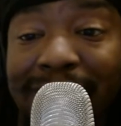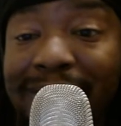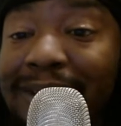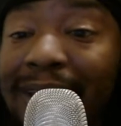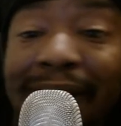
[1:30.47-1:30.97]

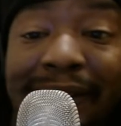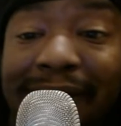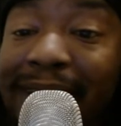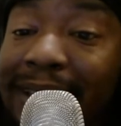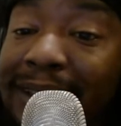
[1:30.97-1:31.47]
stealing,
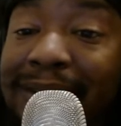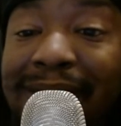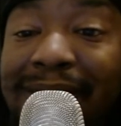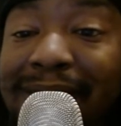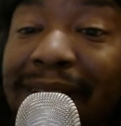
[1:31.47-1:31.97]
stealing,
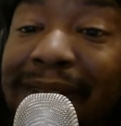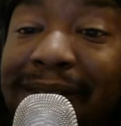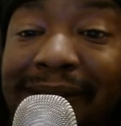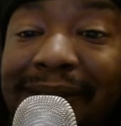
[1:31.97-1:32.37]
stealing,